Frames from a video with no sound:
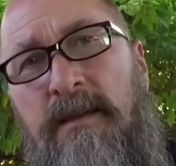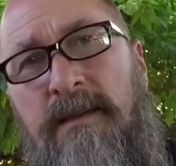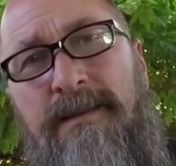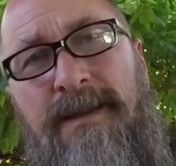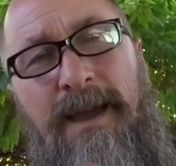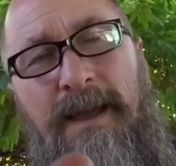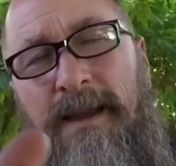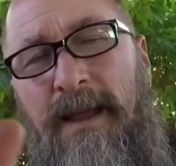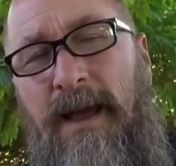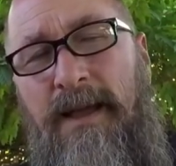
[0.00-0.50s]

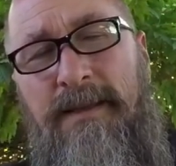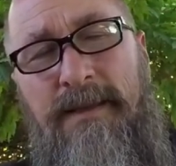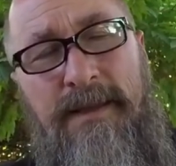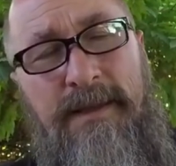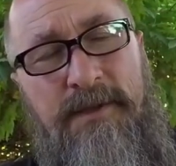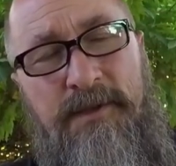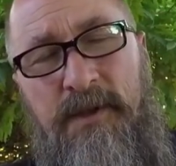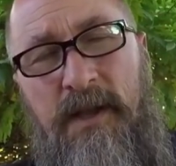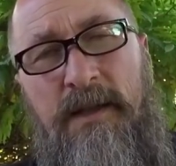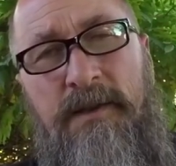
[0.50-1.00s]
and
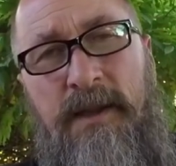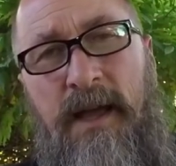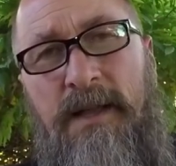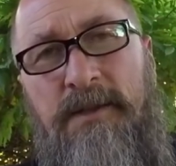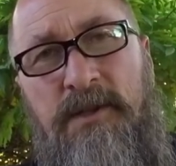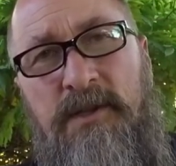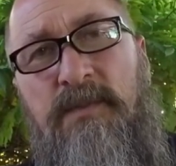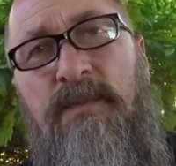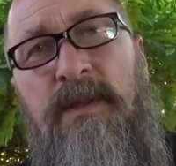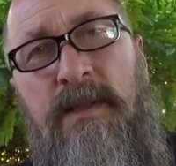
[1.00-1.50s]
that's
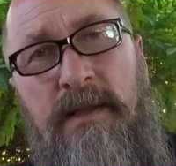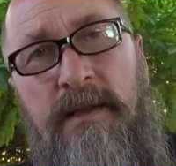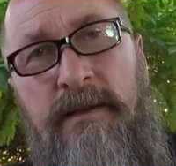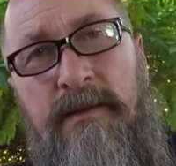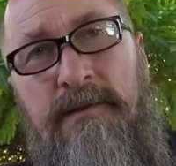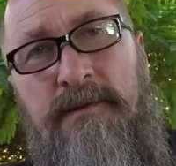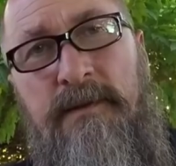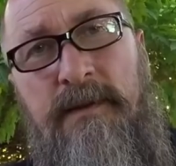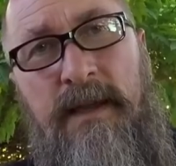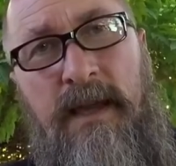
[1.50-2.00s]
not just
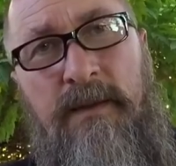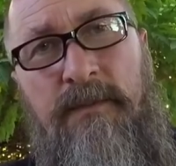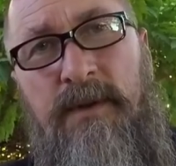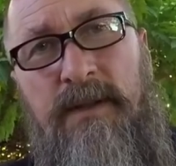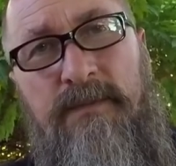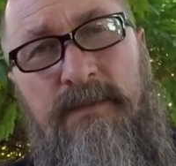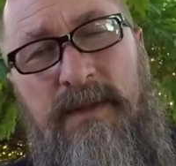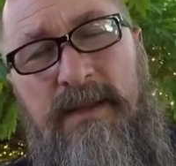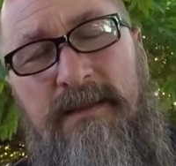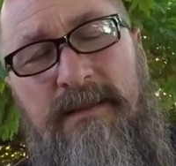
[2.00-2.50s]
millennials, okay,
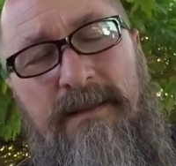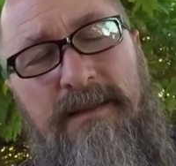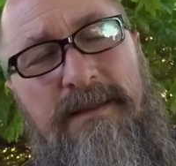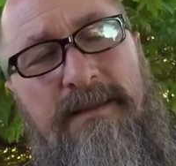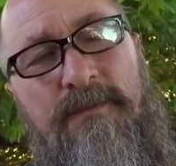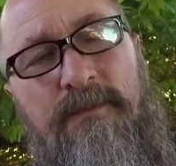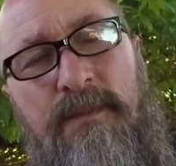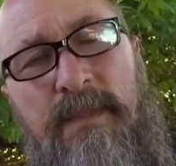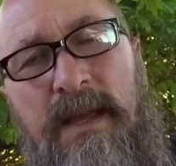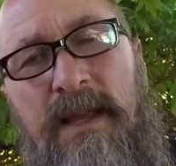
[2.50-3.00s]

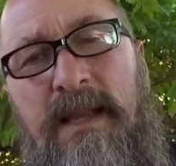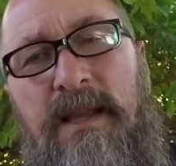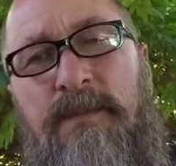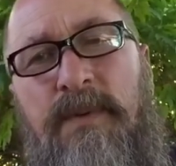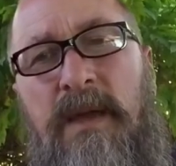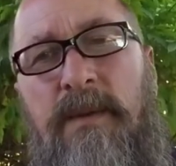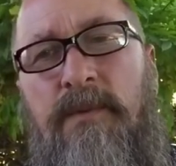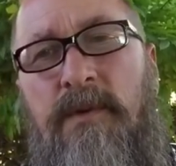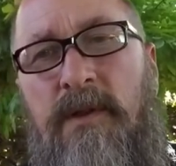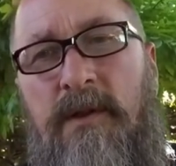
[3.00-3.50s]
but many
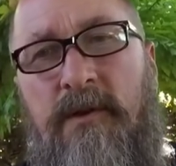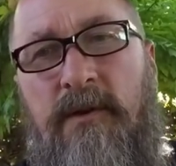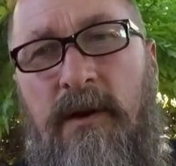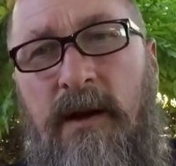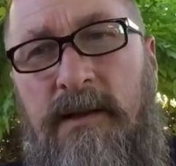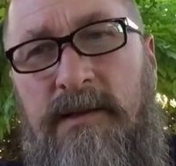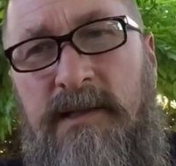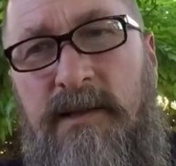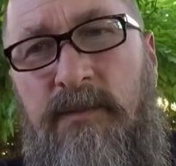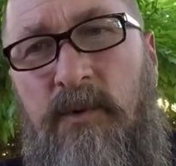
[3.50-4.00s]
people
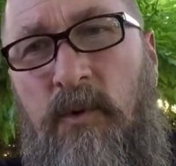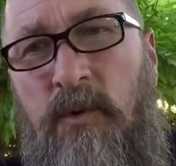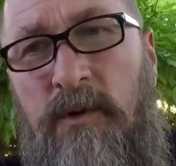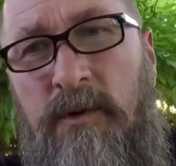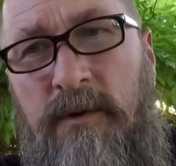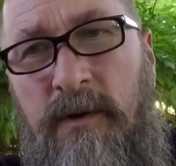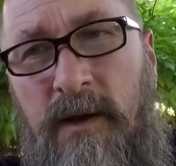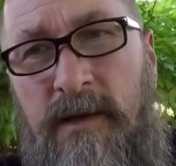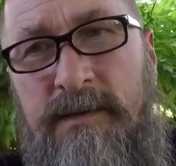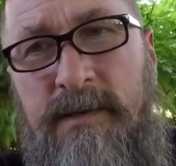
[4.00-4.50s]
across the
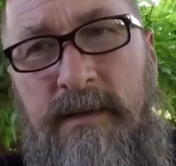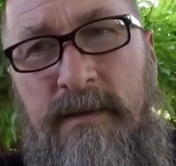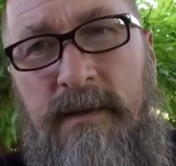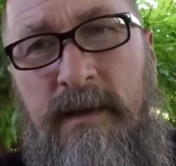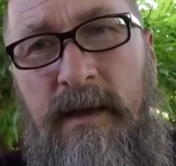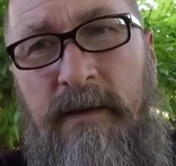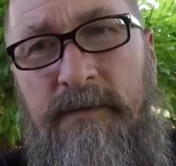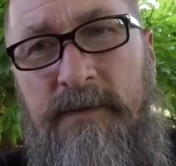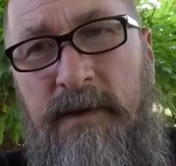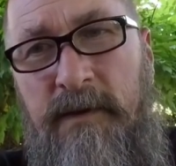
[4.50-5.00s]
board, across the
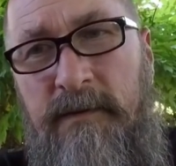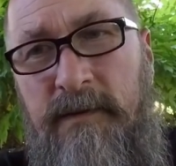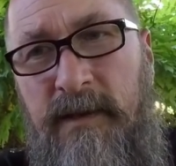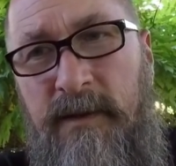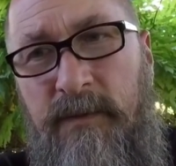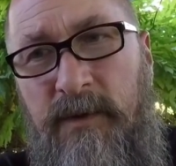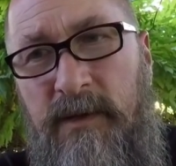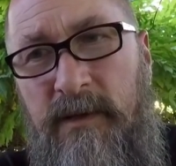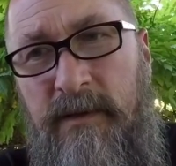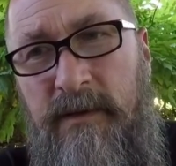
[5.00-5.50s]
left,
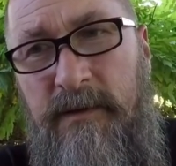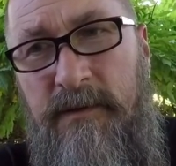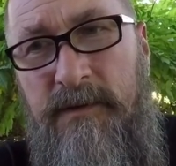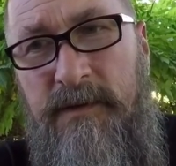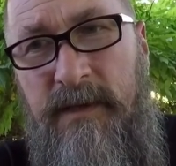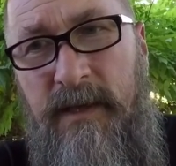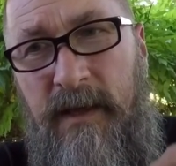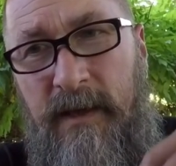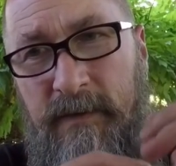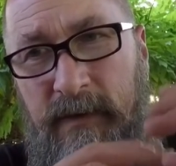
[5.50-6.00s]
certainly
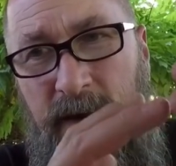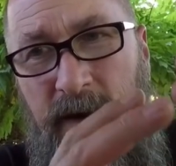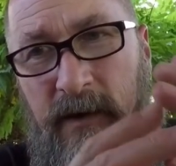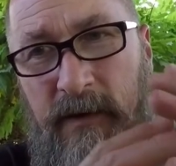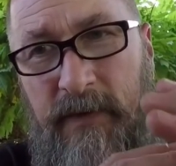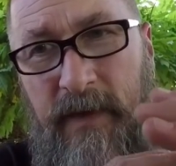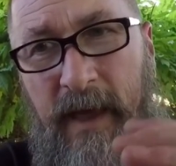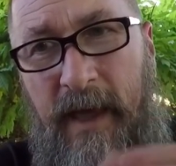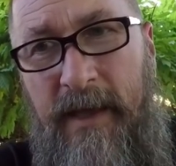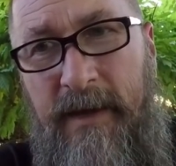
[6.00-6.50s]
millennials,
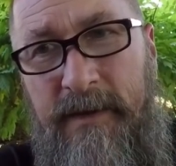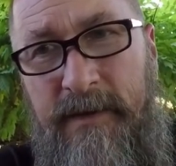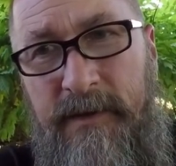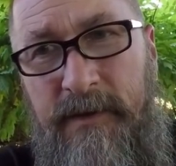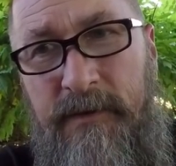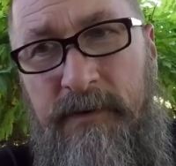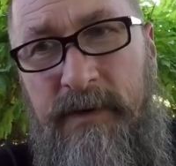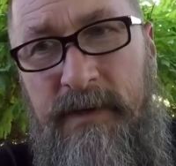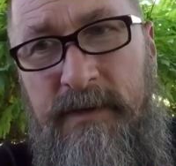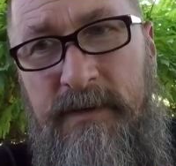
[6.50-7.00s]
the
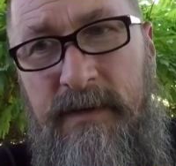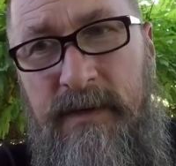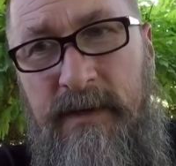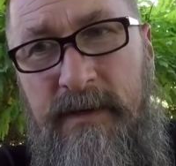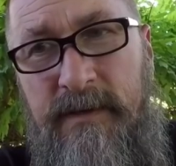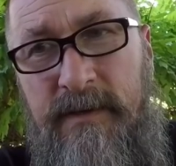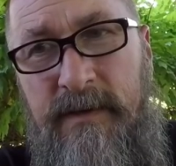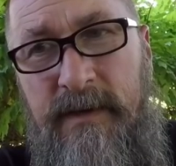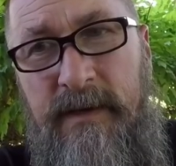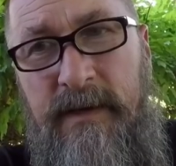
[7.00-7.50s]
attitude
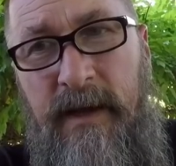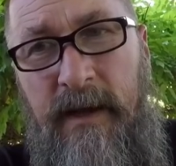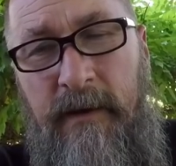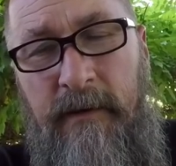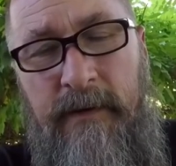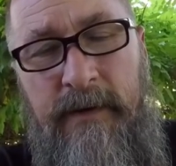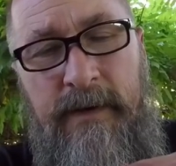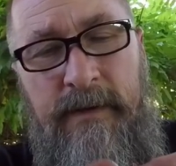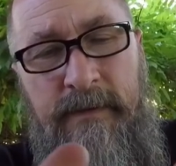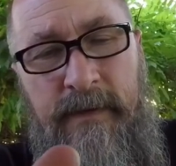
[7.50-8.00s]
is
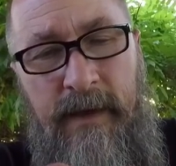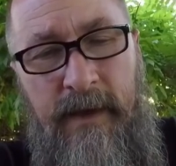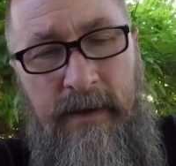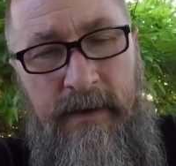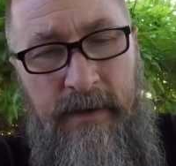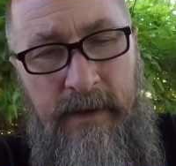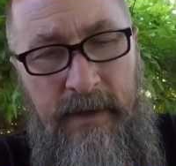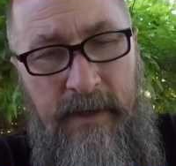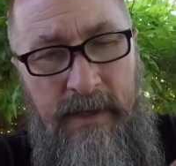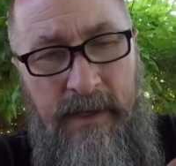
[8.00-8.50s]
inherent in that.
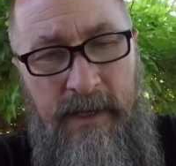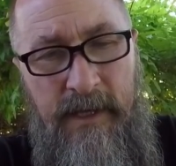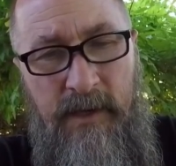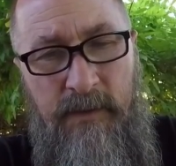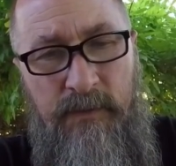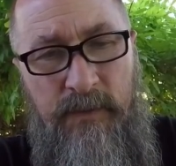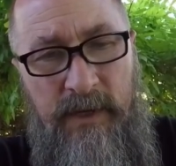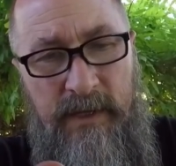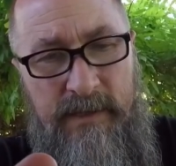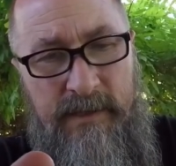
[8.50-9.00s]

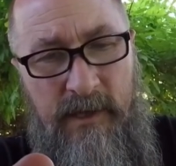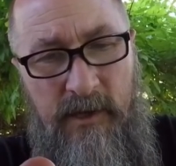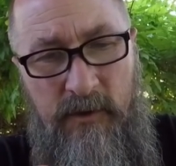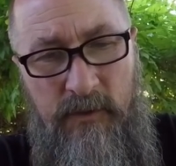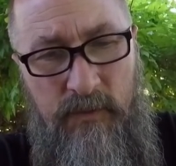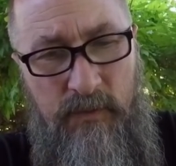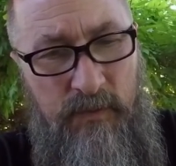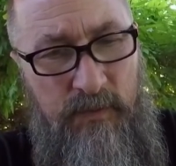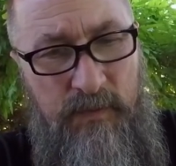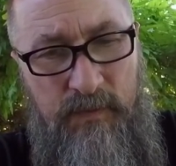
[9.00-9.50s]
But
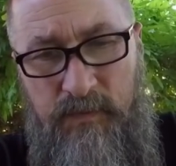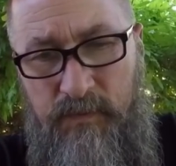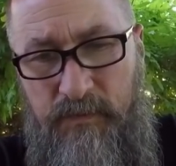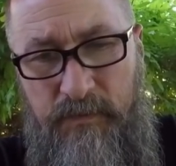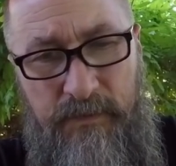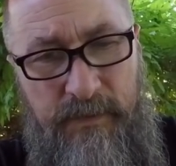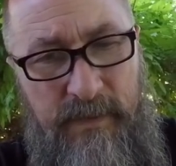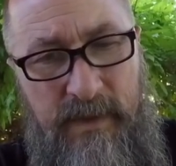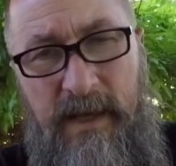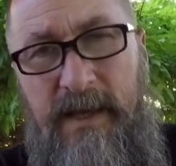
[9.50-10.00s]
so,
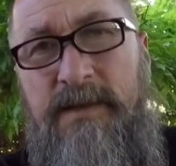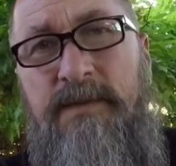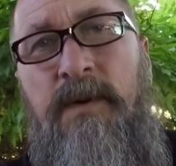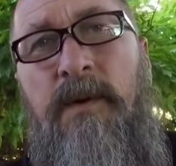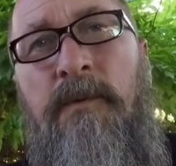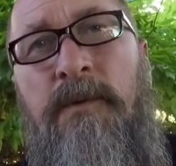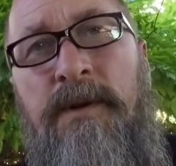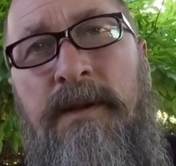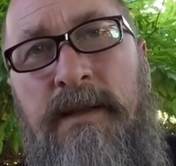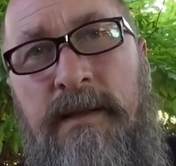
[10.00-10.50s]
that's
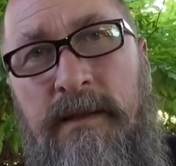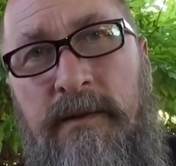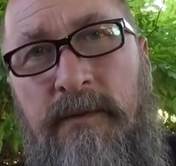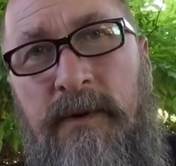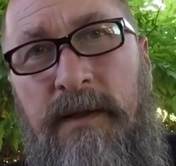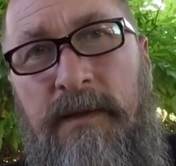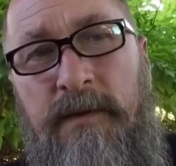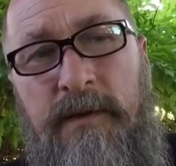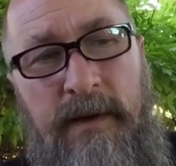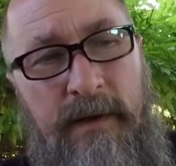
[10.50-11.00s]
what we're dealing
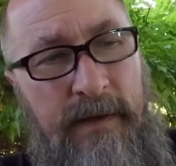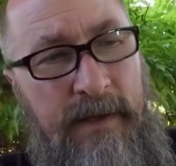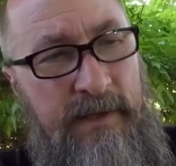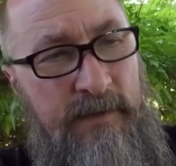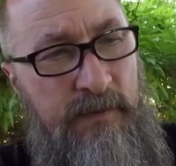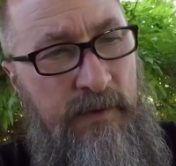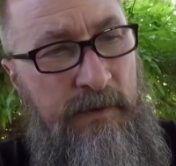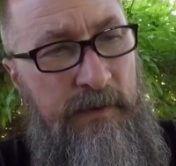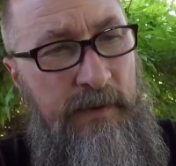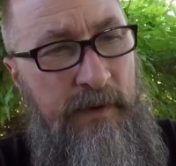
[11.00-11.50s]
with, okay?
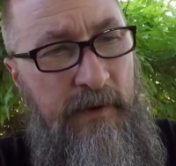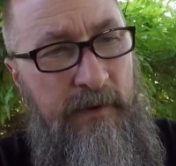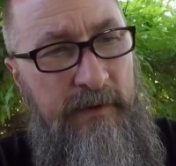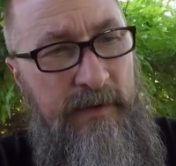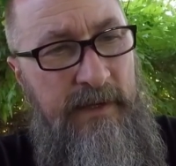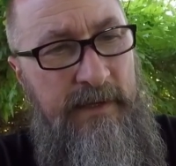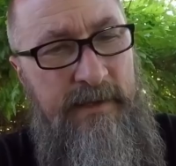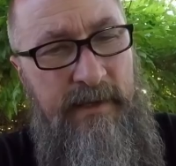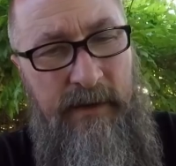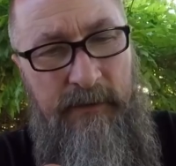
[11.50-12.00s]
That's where we are,
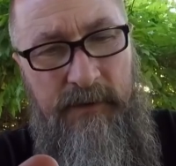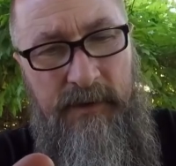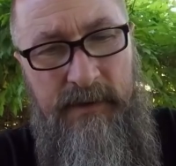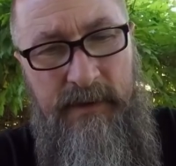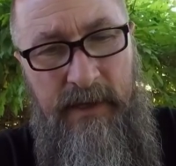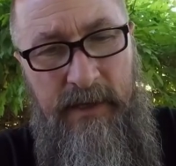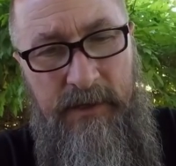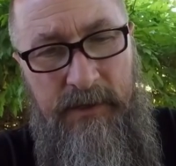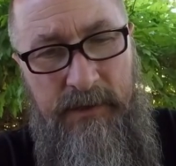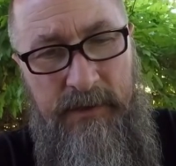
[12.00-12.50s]

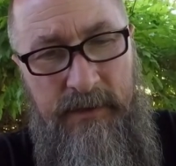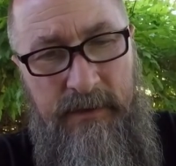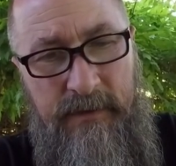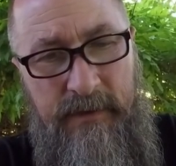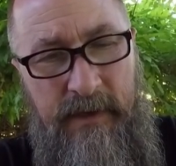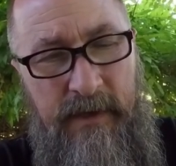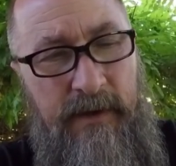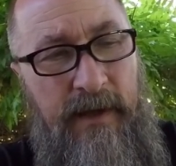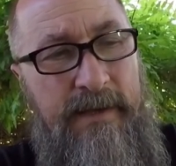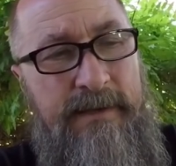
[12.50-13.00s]
destabilization,
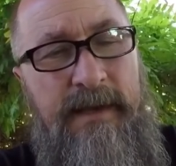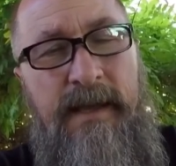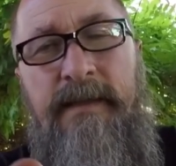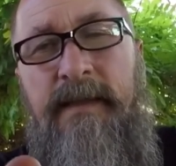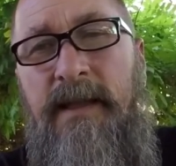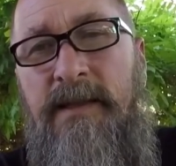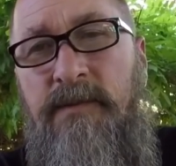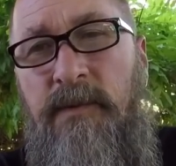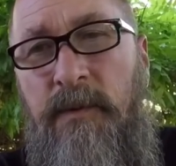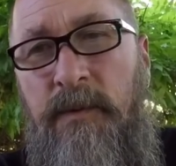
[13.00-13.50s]
okay? I say
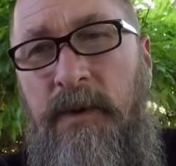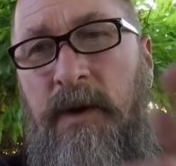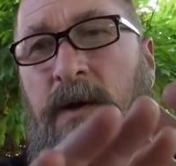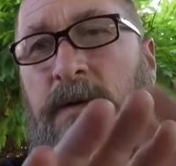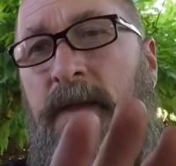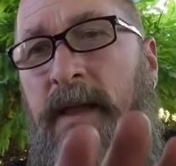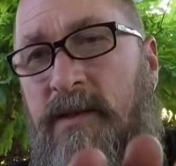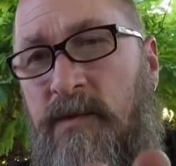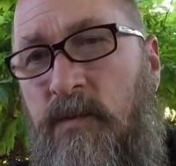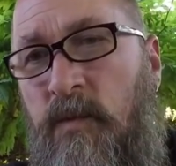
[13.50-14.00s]
that's where we
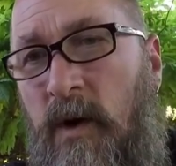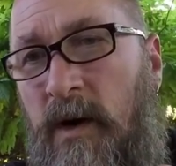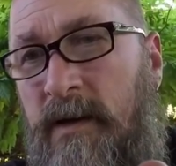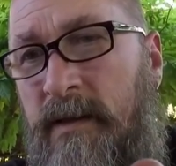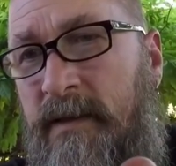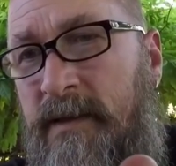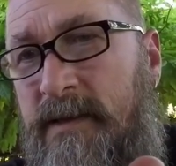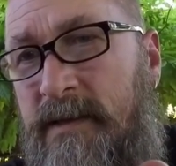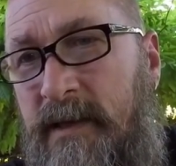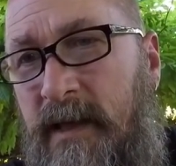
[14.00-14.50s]
are. That's one
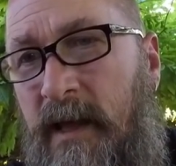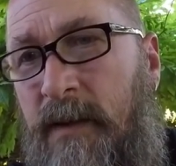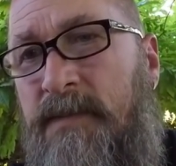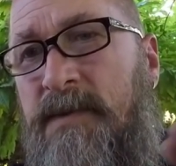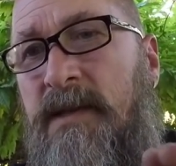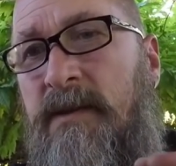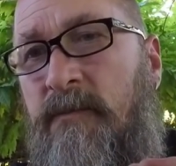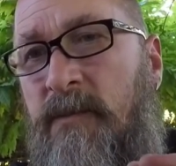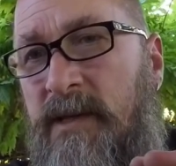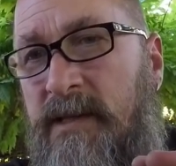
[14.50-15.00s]
of the
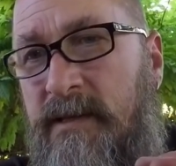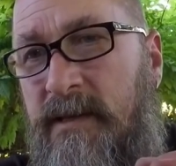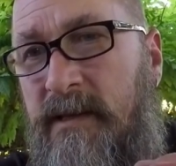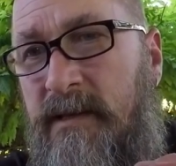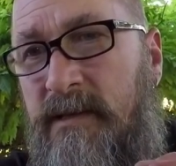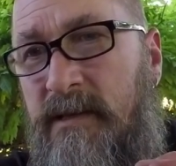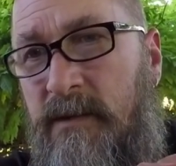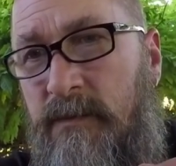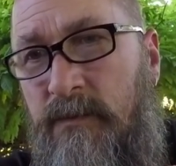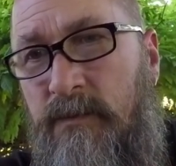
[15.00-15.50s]
steps, and we
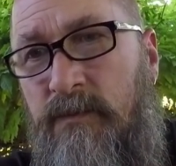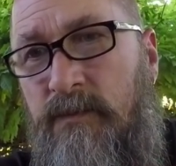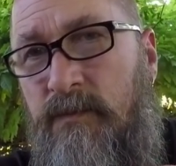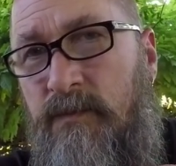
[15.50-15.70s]
see some,